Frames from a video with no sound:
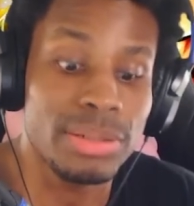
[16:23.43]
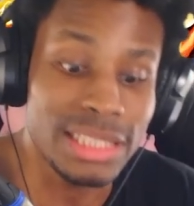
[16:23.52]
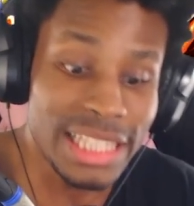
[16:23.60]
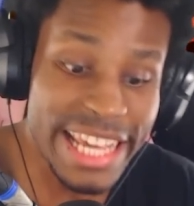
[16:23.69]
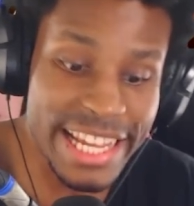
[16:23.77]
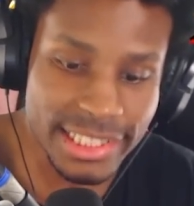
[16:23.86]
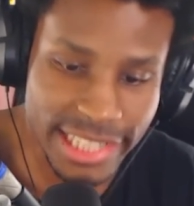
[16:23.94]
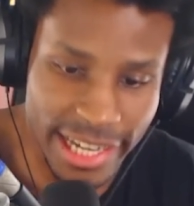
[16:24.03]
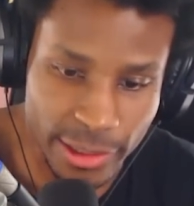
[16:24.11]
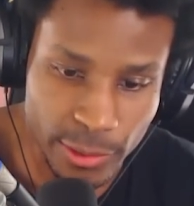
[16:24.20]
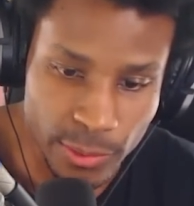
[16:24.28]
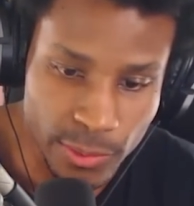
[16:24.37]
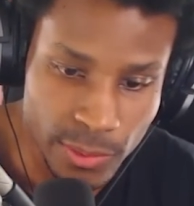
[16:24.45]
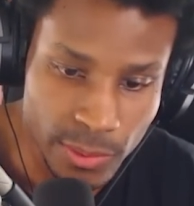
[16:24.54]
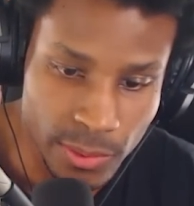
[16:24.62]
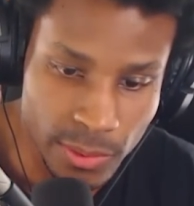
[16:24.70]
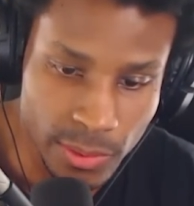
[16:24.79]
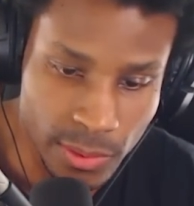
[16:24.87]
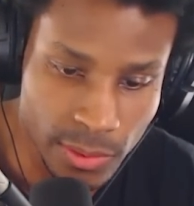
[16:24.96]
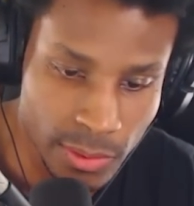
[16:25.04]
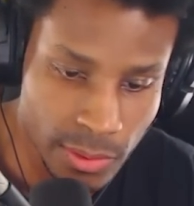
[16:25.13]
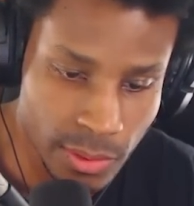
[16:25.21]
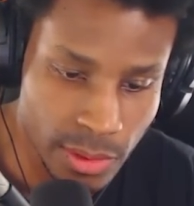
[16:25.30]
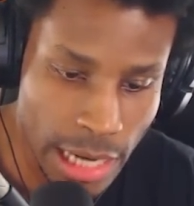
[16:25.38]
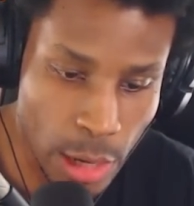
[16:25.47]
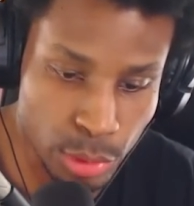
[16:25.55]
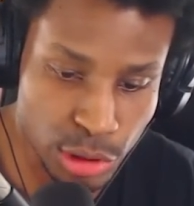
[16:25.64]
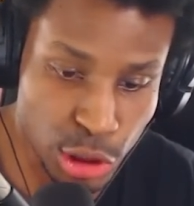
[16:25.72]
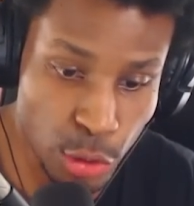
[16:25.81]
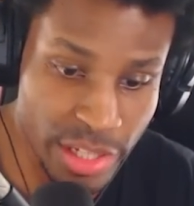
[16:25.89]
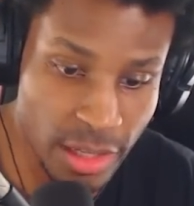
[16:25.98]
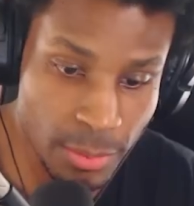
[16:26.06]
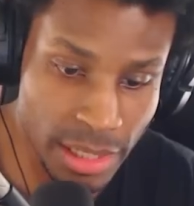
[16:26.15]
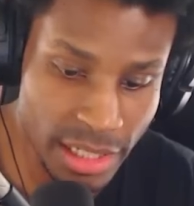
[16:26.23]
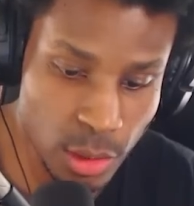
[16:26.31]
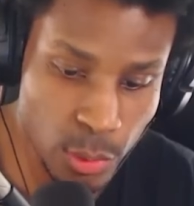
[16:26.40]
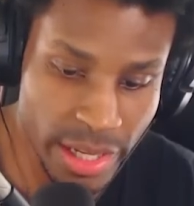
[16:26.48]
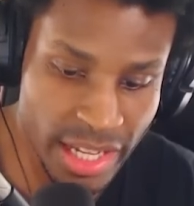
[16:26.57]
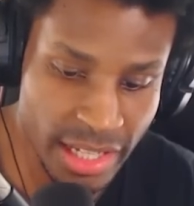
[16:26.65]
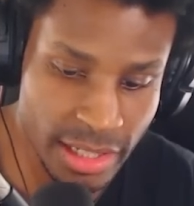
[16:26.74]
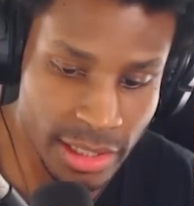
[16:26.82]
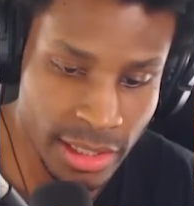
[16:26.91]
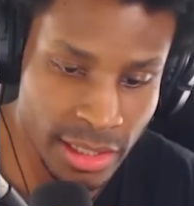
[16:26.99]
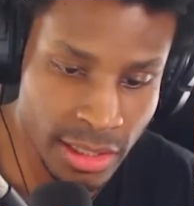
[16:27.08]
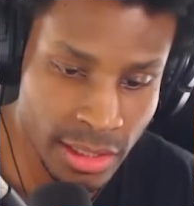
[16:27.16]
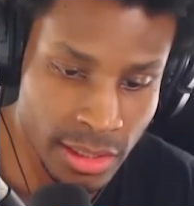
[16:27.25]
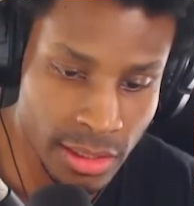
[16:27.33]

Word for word: Please, Taco. I was joking, by the way.